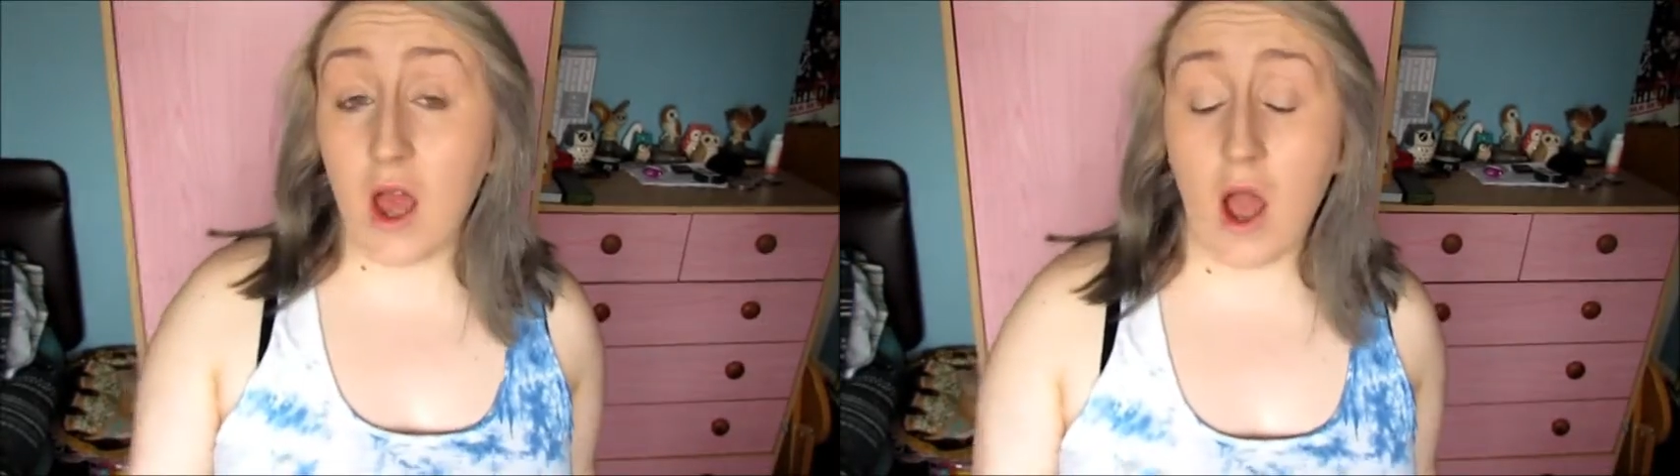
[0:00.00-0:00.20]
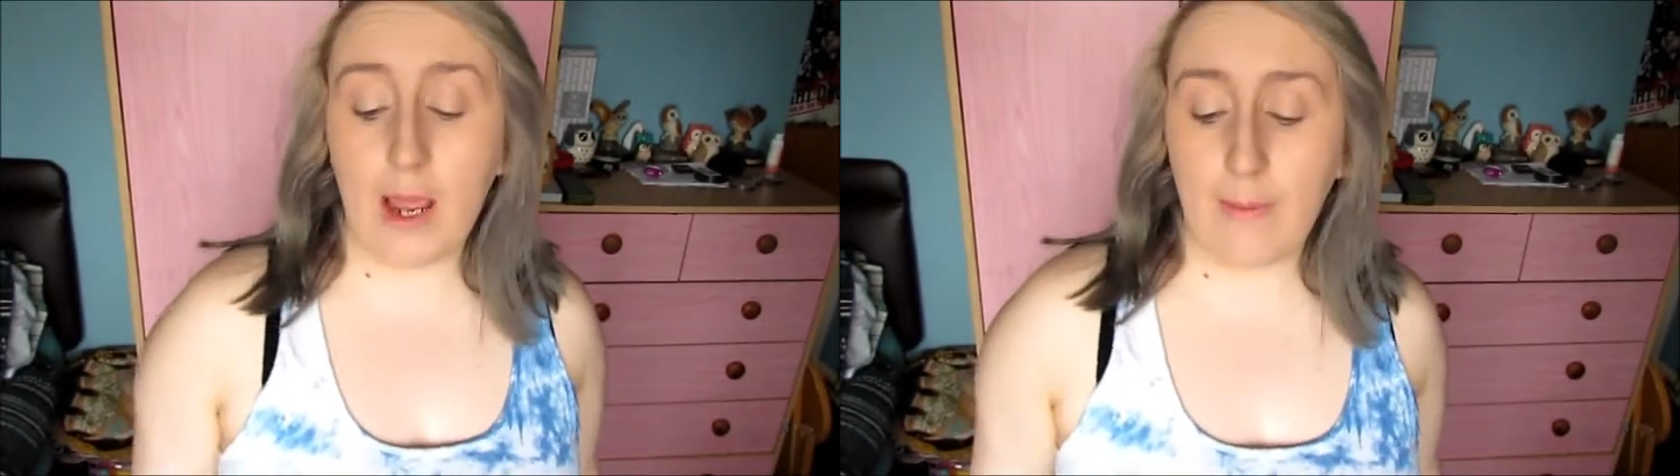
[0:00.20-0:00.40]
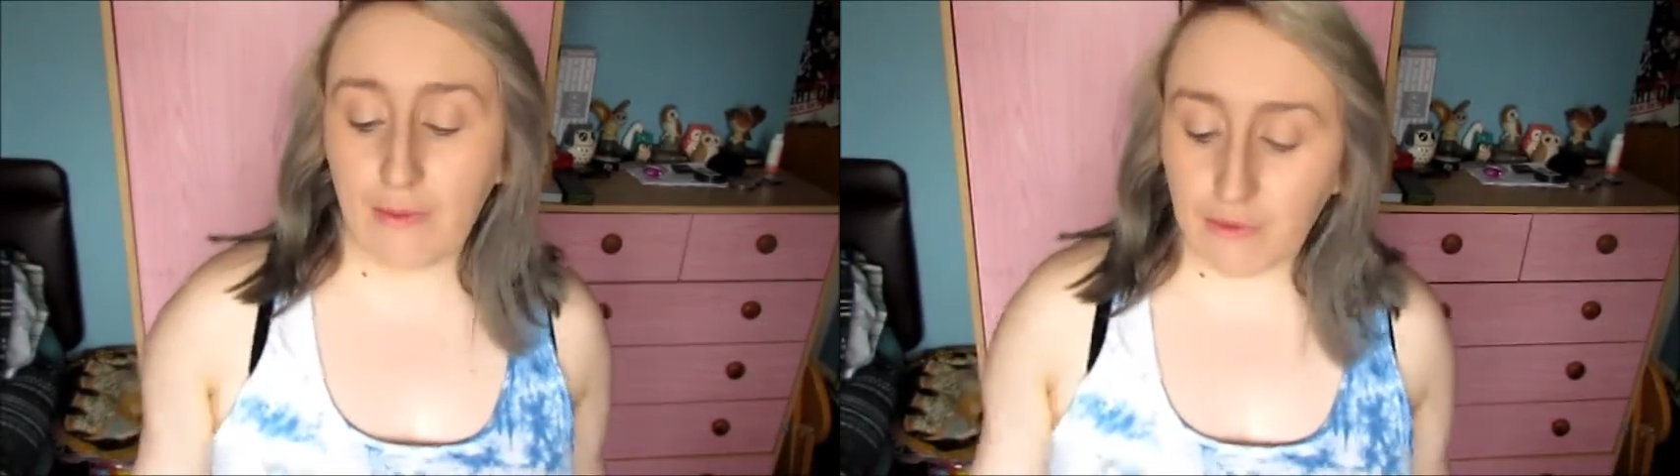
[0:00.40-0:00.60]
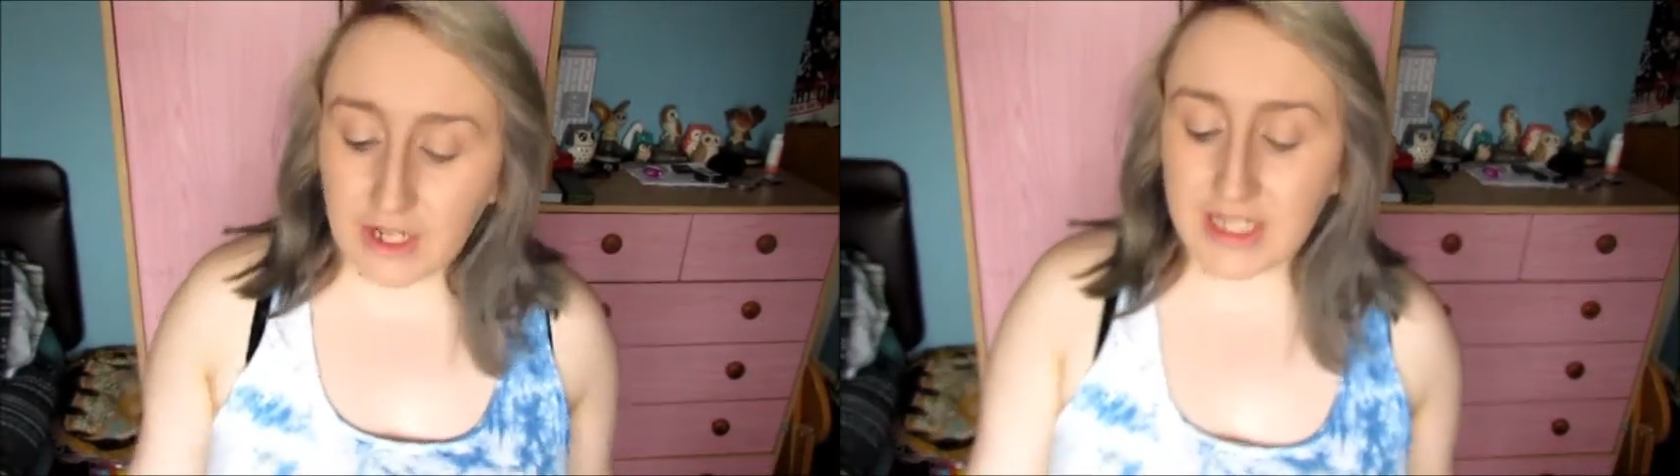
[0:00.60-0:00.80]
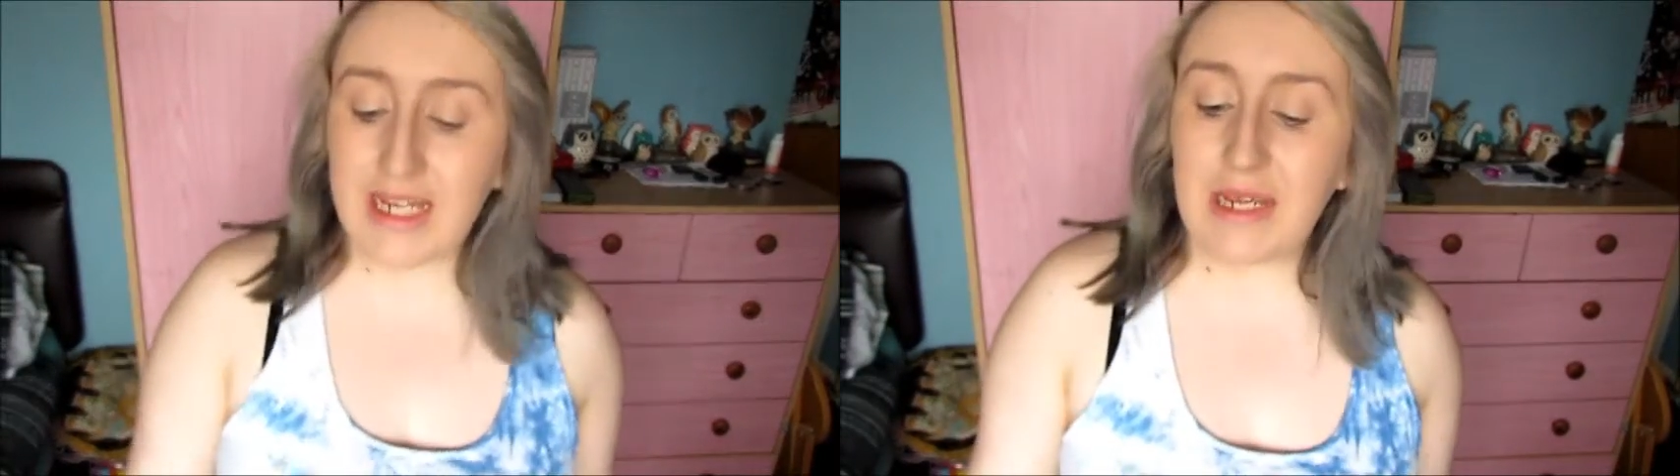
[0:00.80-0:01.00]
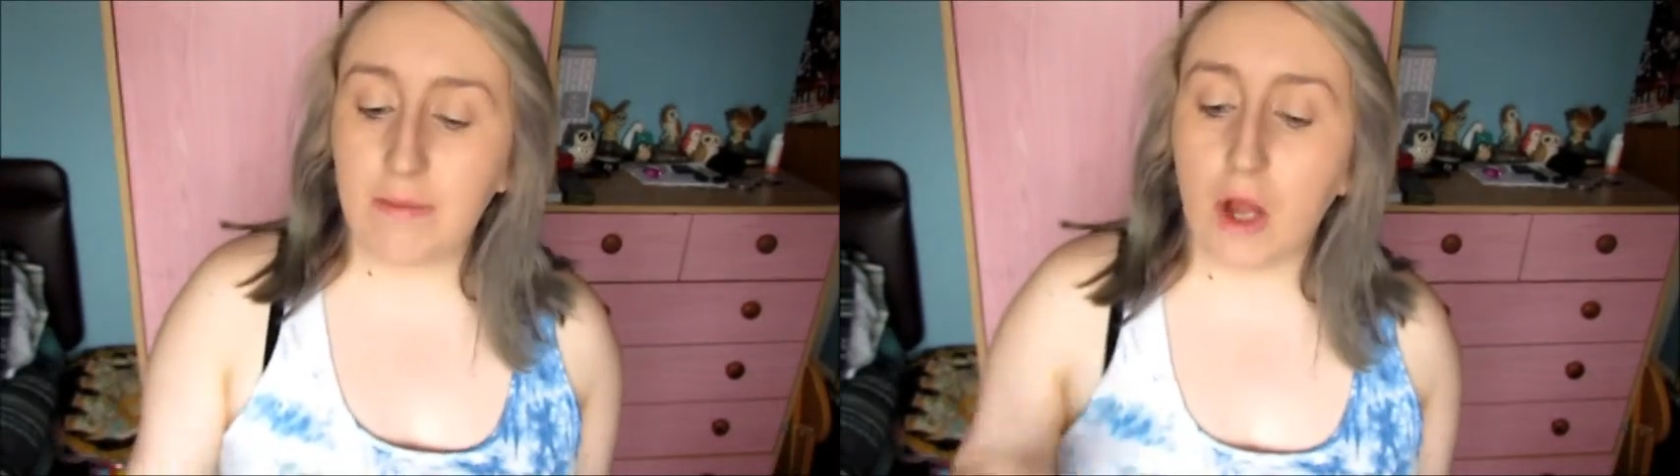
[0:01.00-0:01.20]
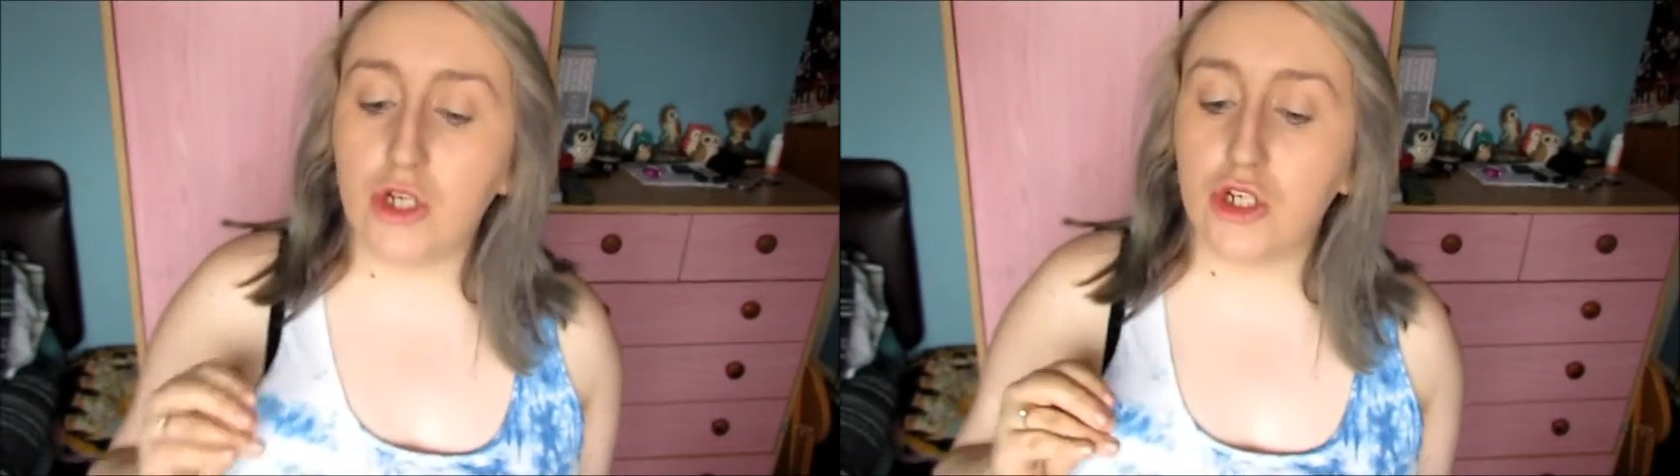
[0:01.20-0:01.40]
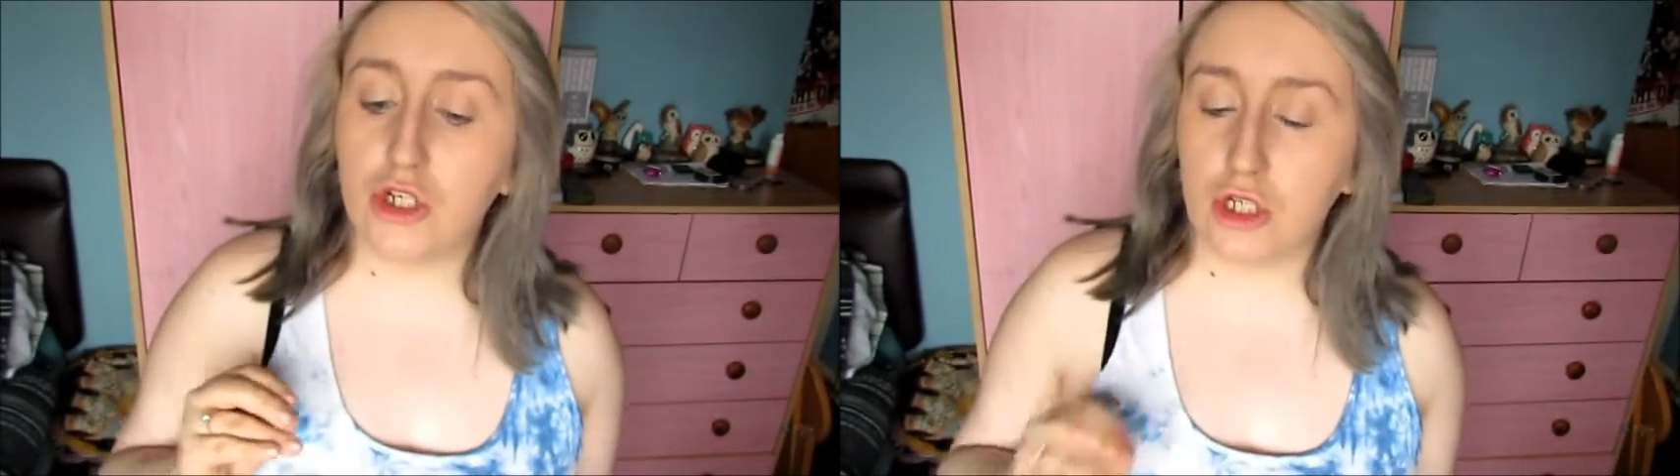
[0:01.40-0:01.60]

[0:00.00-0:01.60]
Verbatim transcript: I pretty much